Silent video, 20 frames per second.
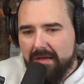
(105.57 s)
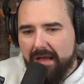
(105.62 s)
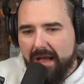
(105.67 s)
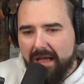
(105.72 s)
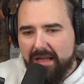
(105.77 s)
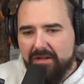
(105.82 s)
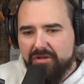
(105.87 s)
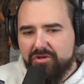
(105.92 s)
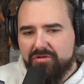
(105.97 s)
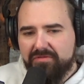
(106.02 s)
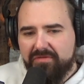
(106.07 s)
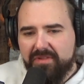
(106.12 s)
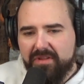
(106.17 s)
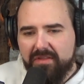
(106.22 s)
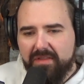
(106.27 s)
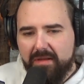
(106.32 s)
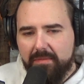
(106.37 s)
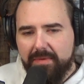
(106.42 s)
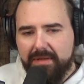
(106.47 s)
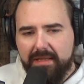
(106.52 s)
How did you feel
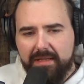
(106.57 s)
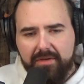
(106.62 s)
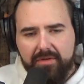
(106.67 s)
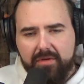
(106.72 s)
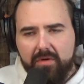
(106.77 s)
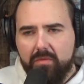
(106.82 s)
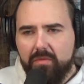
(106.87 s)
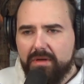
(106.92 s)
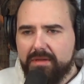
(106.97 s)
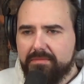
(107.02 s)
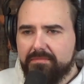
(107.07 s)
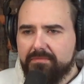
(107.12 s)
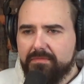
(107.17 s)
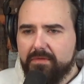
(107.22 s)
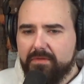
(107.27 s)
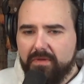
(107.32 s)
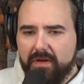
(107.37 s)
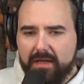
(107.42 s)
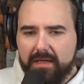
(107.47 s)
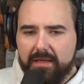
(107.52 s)
then, being like, you know what?
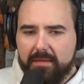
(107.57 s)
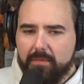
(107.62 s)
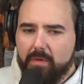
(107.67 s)
Fuck it,